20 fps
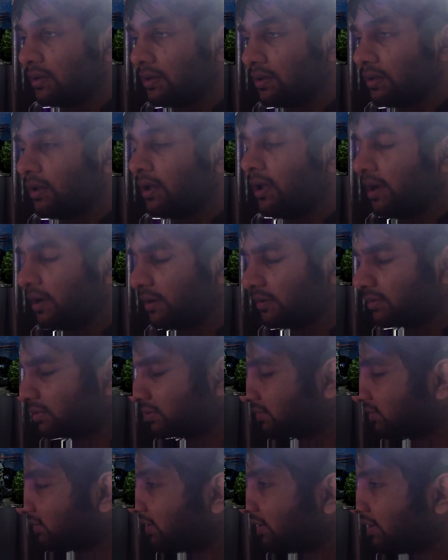Yeah,
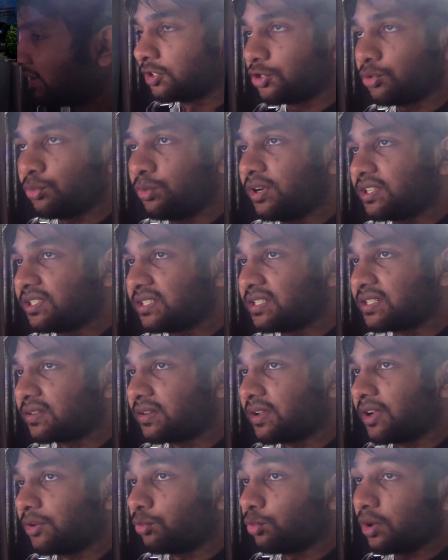so what is this
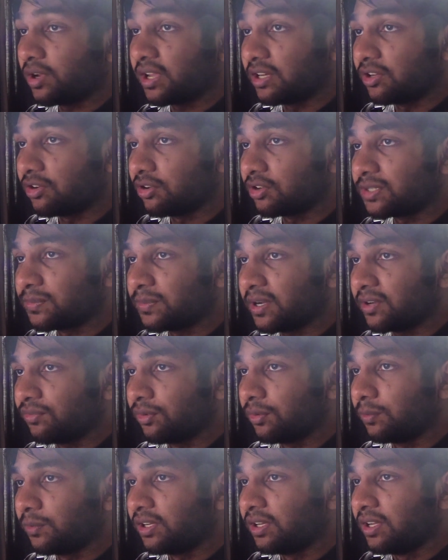line? What can you expect
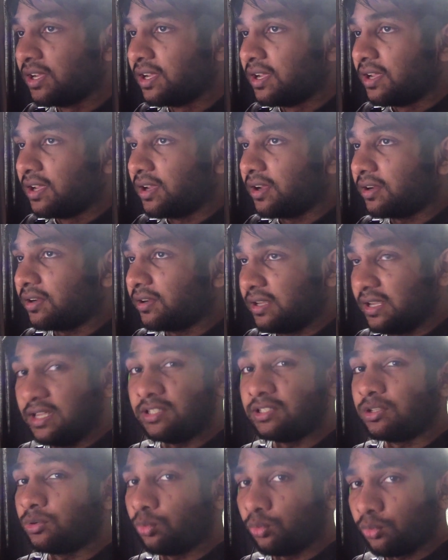from it?
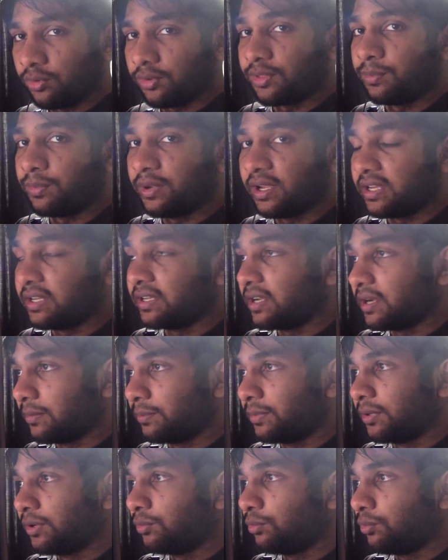Is worth picking up?
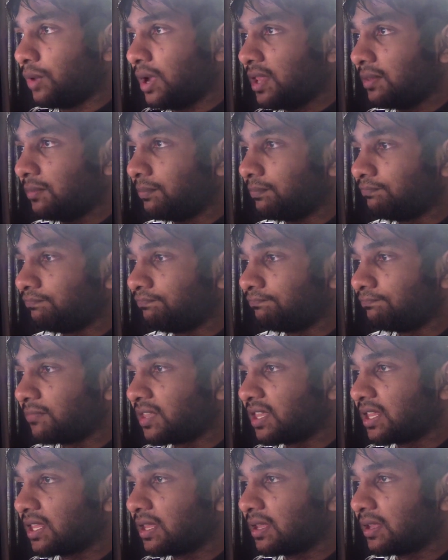Well,
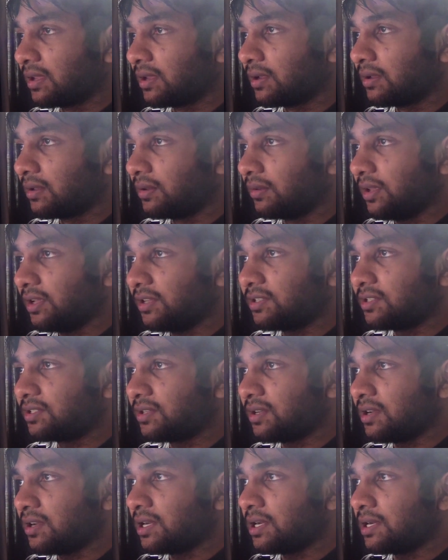let's
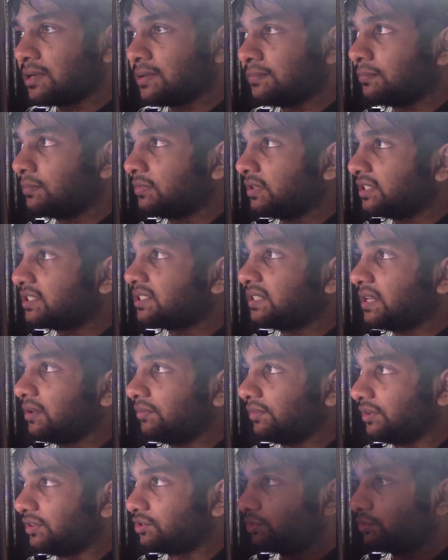
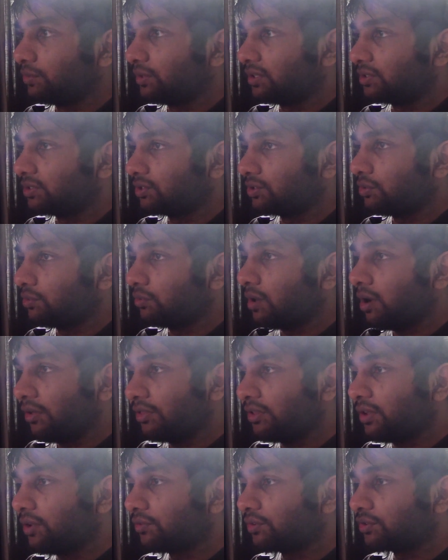delve into it. So on
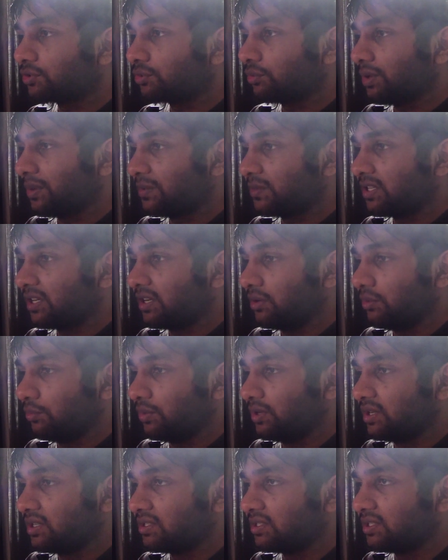the official website,
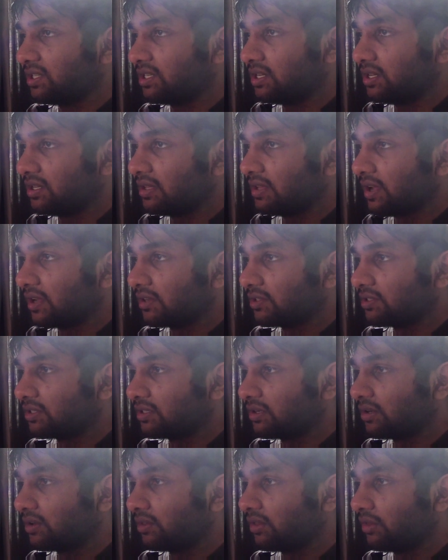we see
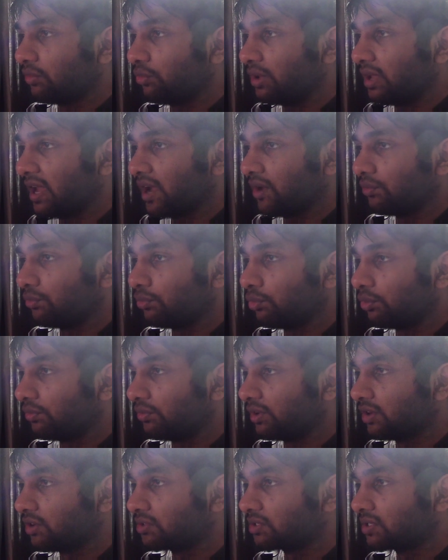that we have 4
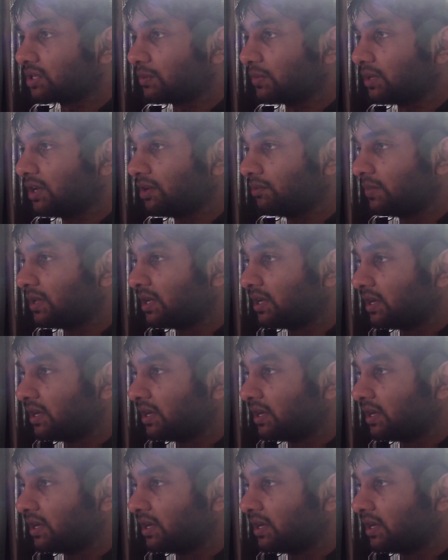figures coming out.